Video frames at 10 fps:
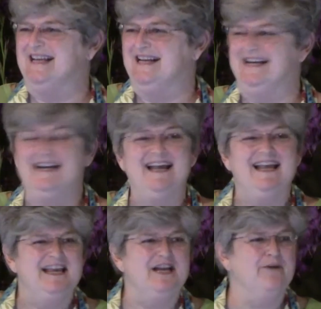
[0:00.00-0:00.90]
and,
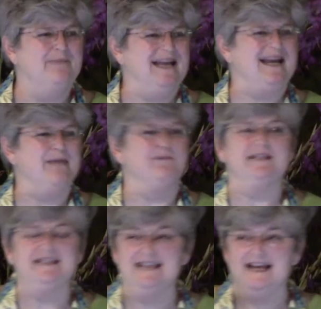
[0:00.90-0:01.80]
being able
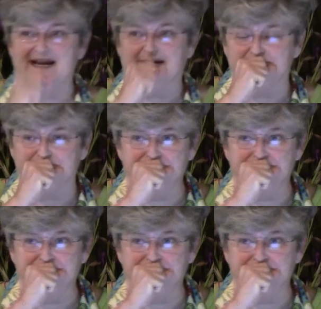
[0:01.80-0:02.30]
to sing.